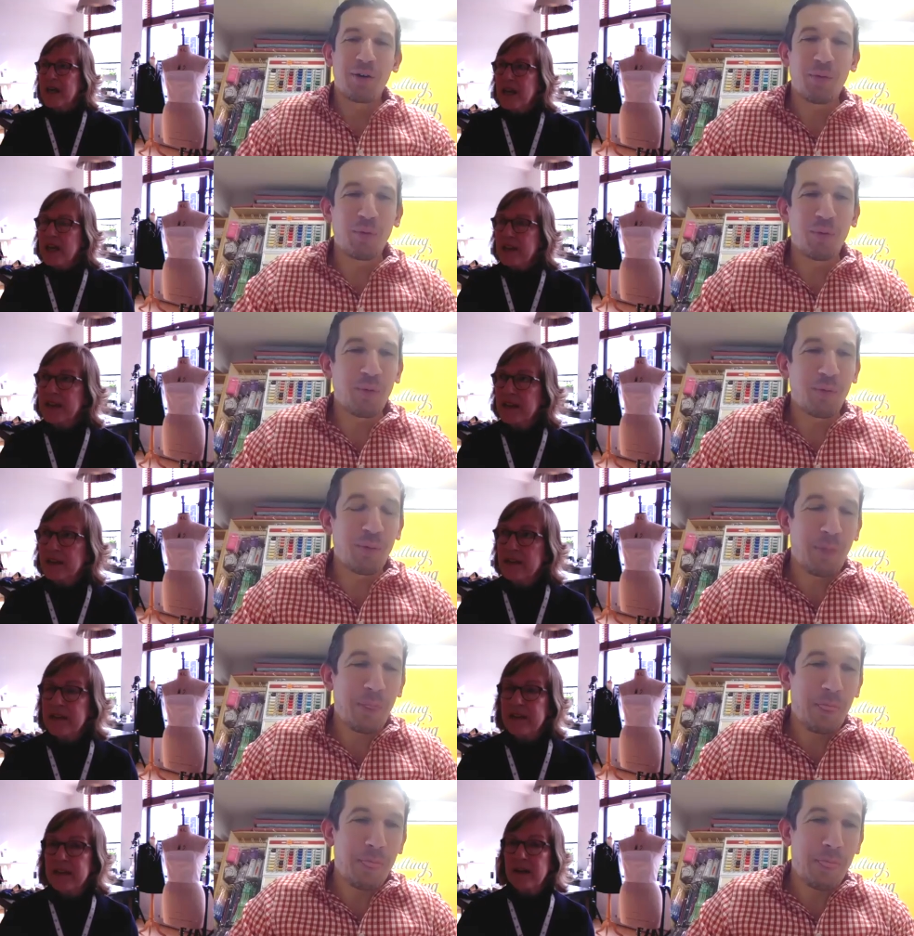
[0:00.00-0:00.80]
Speaker 1: The other
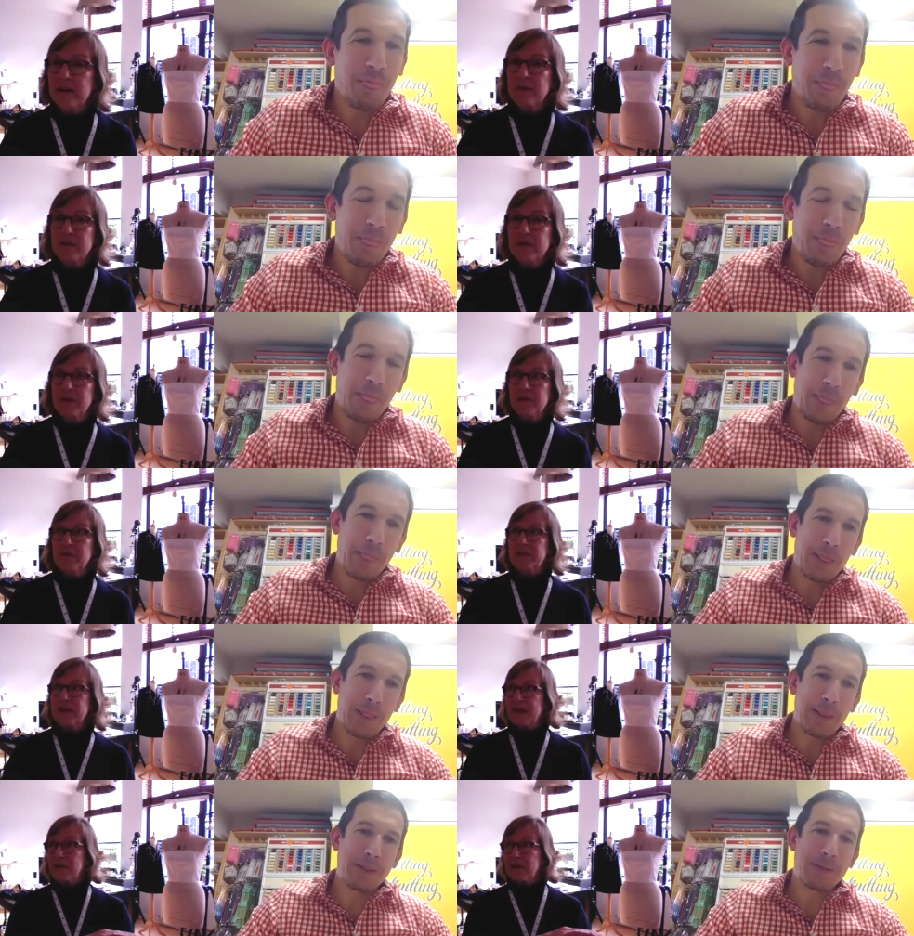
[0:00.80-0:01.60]
thing I would do is
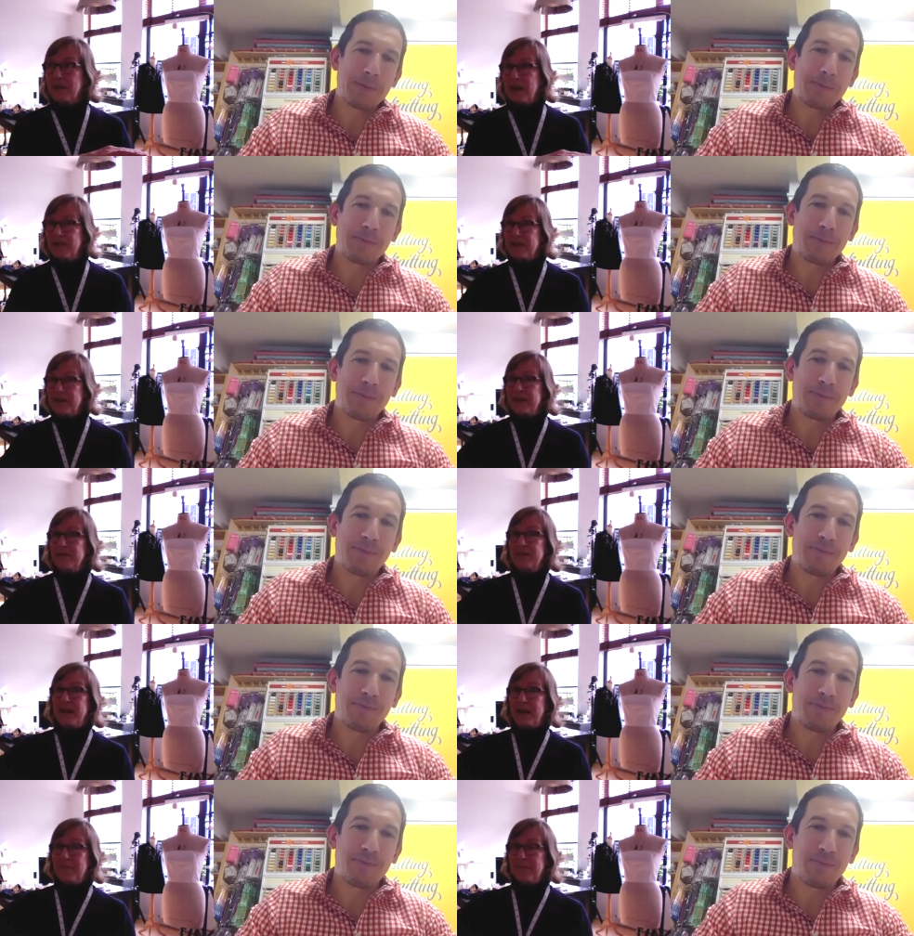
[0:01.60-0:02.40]
I would have an even
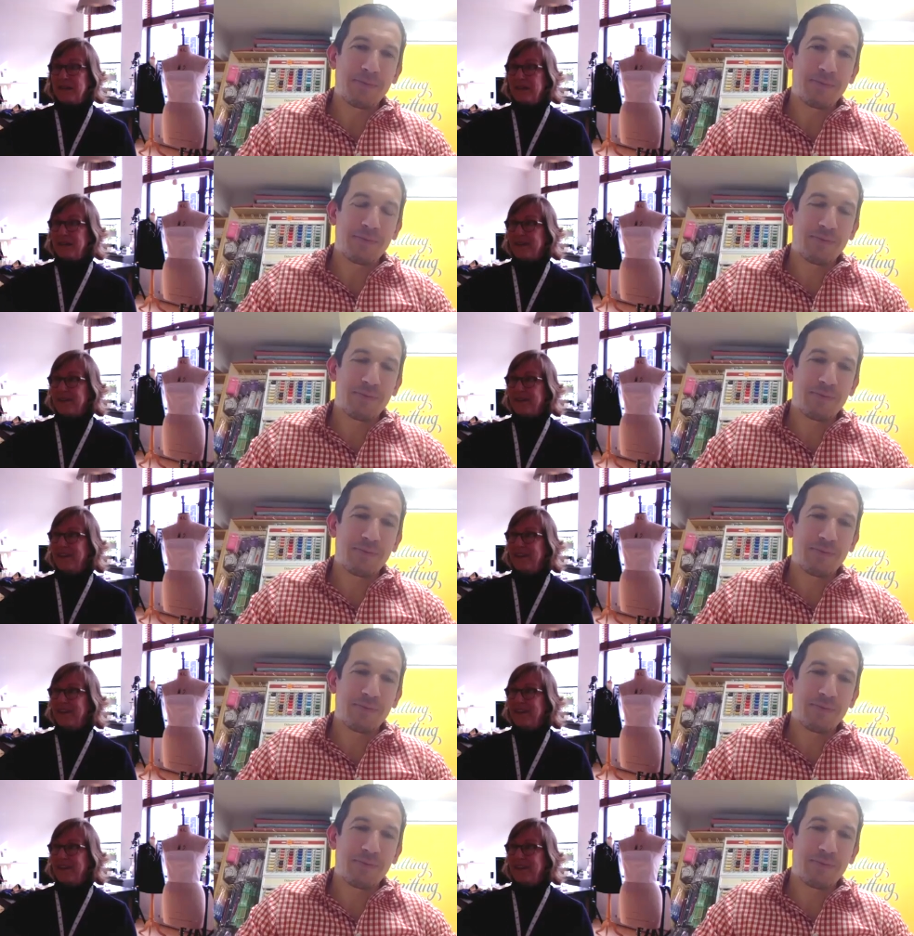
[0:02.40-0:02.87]
hemline.